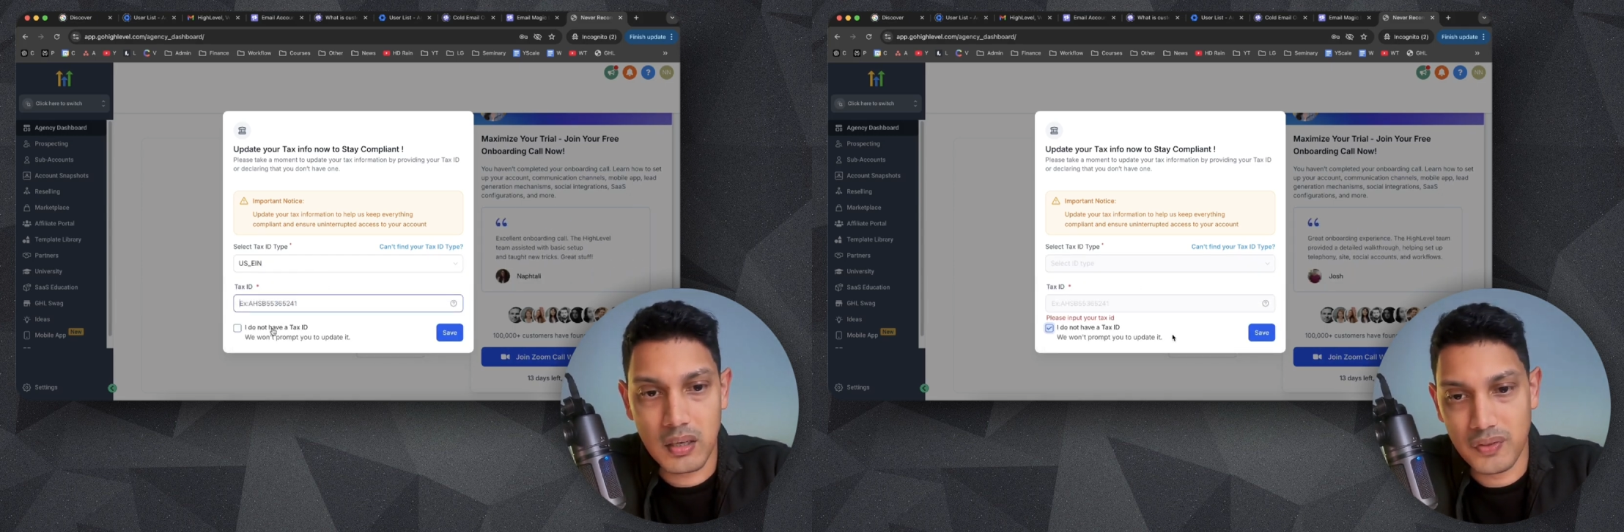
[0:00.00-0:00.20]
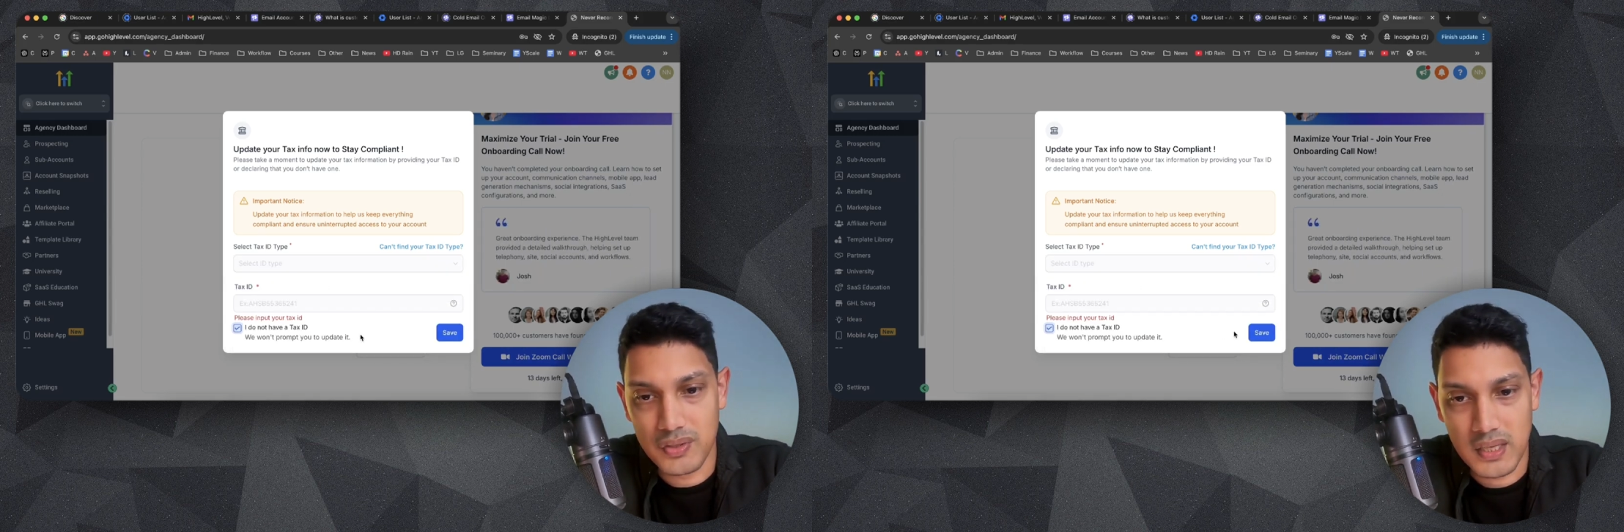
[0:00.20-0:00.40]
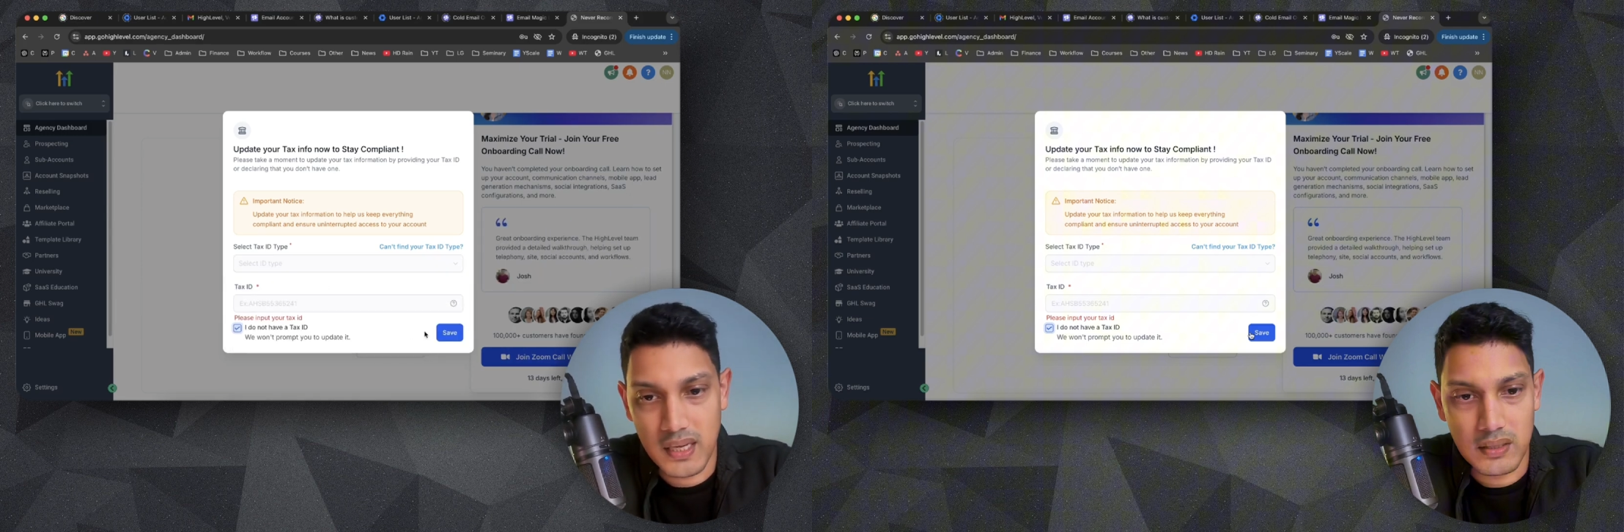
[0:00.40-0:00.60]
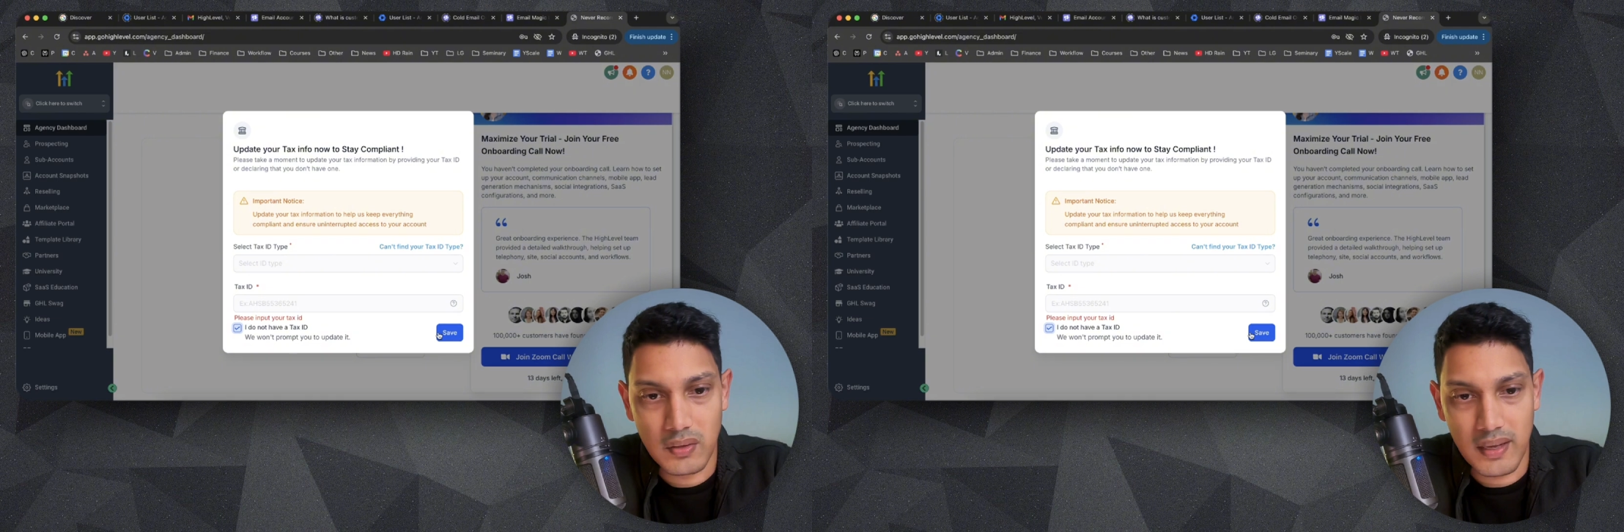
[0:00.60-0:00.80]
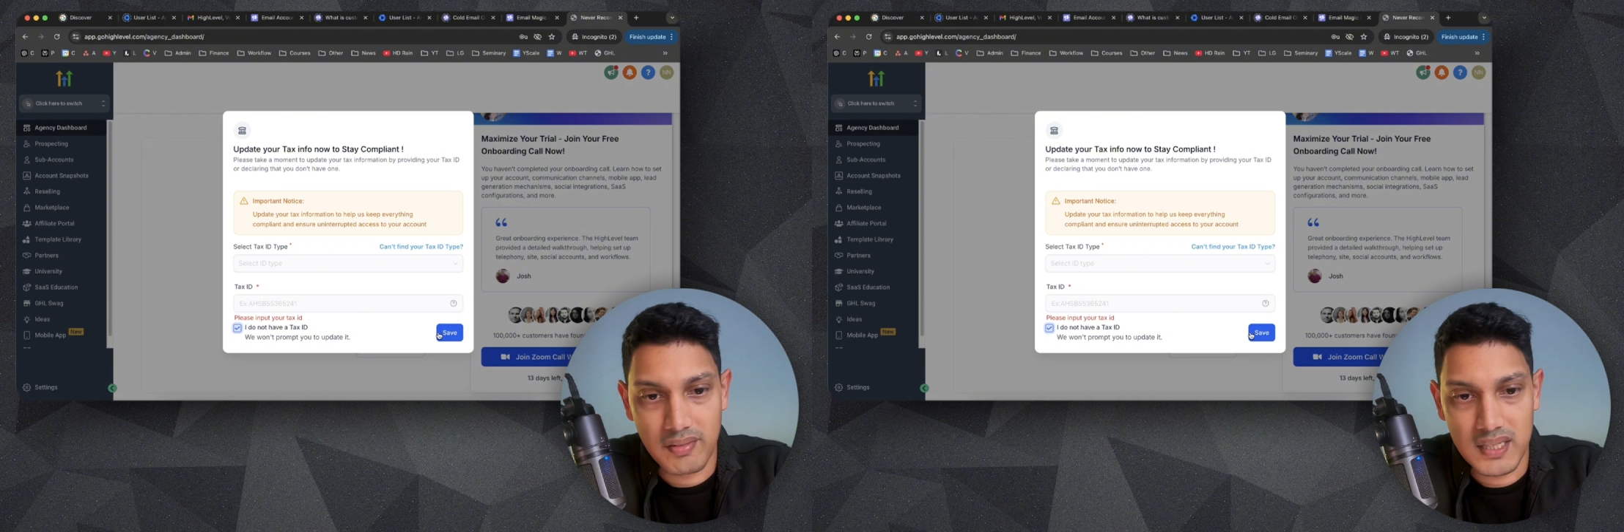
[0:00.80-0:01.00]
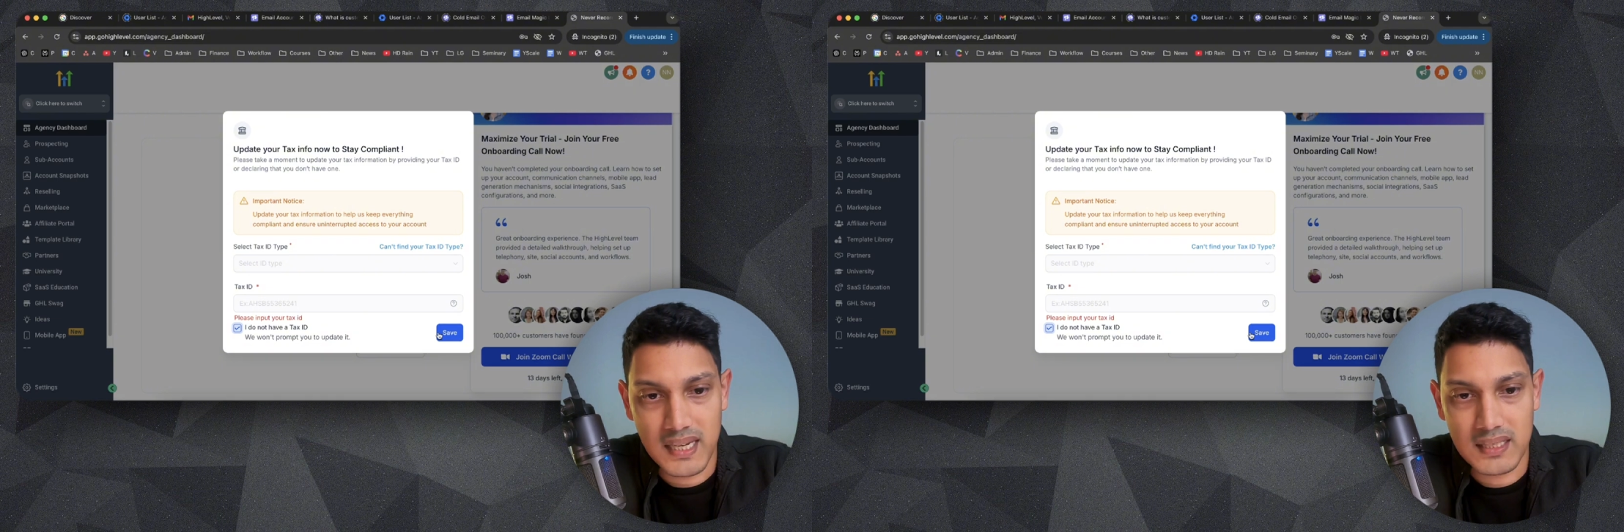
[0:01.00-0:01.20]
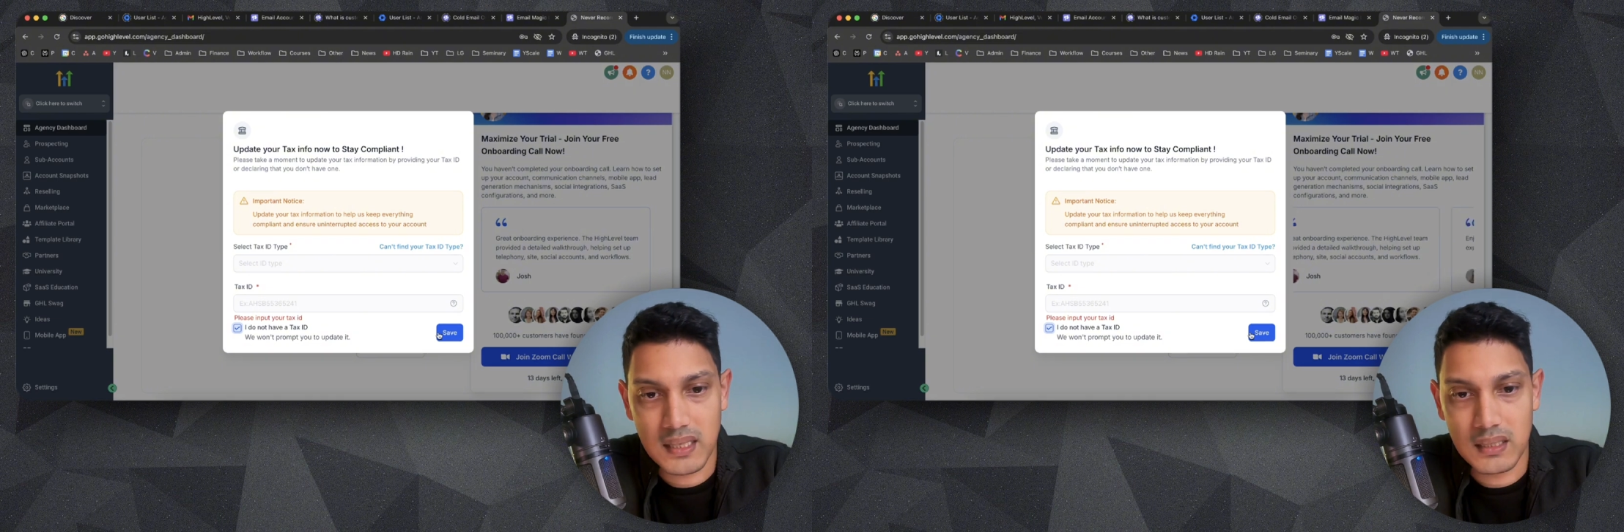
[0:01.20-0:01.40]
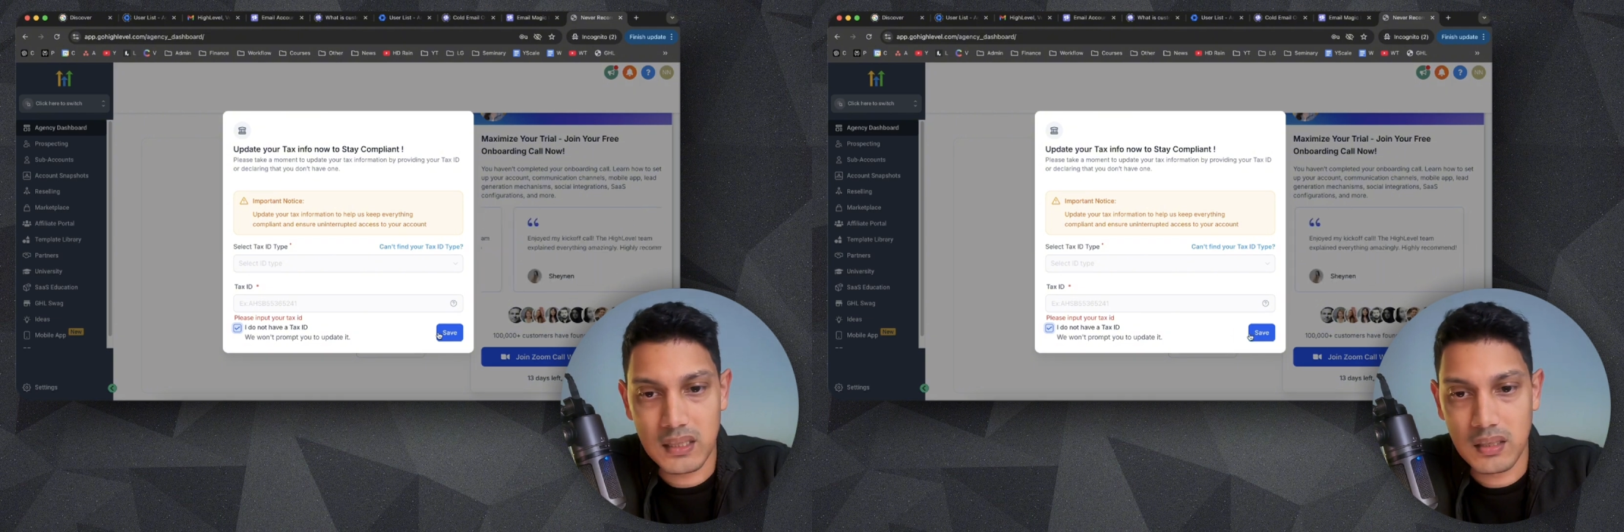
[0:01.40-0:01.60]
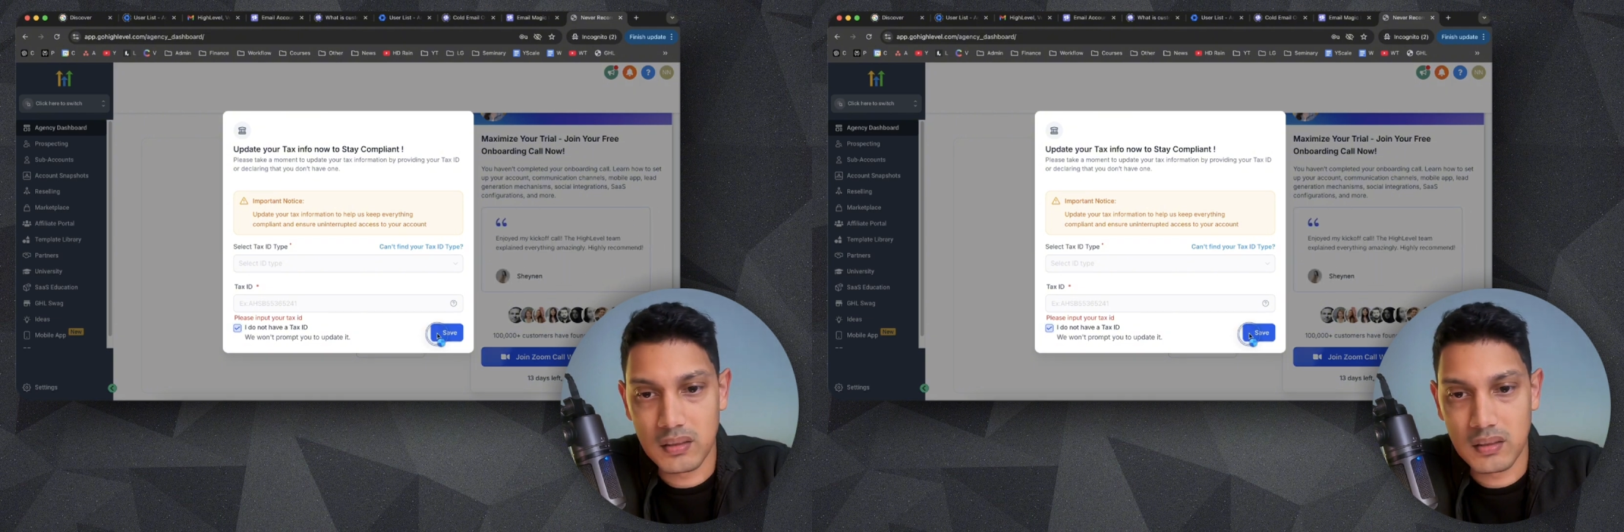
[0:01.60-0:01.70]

If you say I don't have a tax ID,